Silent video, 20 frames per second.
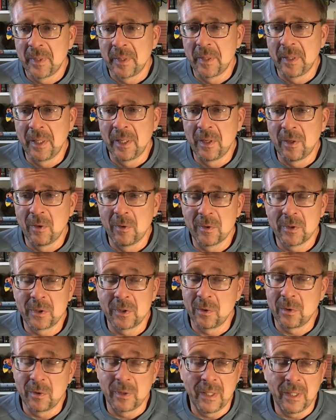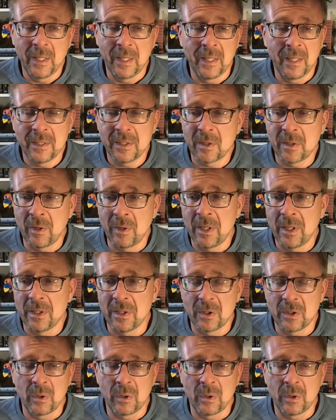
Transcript: So yeah, it's crazy.